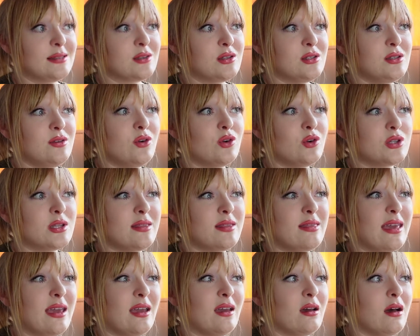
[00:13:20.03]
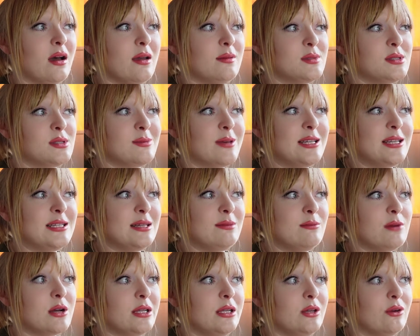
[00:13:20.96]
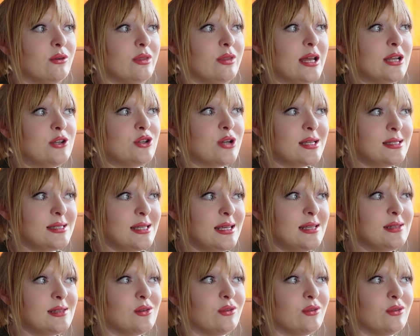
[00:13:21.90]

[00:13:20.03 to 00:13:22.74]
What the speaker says: because you've got to think I'm spending money on their dresses,